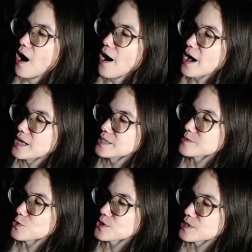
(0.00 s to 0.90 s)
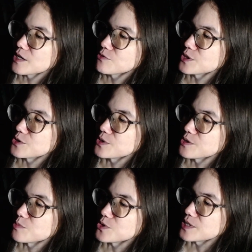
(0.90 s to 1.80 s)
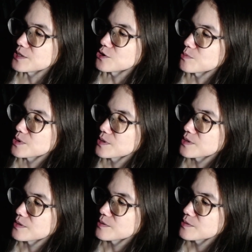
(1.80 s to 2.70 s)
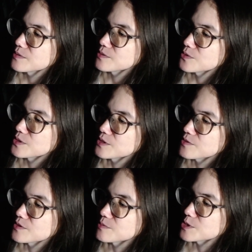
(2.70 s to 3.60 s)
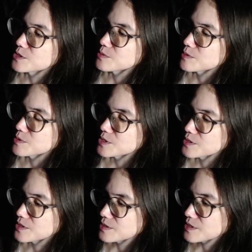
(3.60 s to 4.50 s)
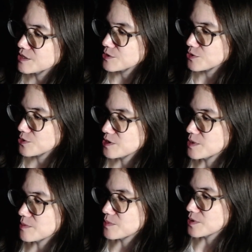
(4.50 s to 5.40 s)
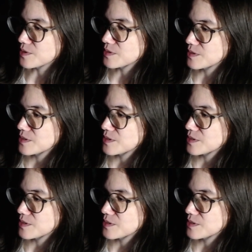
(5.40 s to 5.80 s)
Oh, there's more to love when you're in the Beauty Loop. You always find level 3 member.